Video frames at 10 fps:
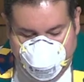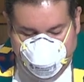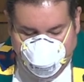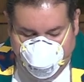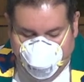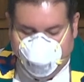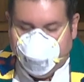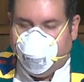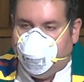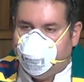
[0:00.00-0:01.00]
that God is
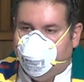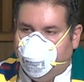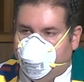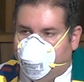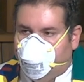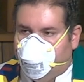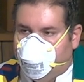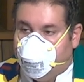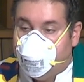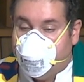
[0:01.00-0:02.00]
active in the world,
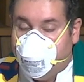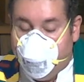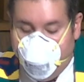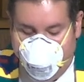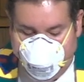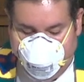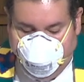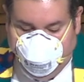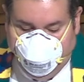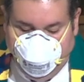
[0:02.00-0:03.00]
so
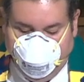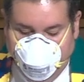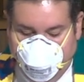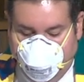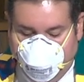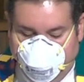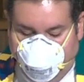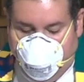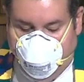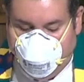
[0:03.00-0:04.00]
active, in
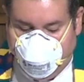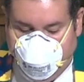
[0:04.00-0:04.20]
fact,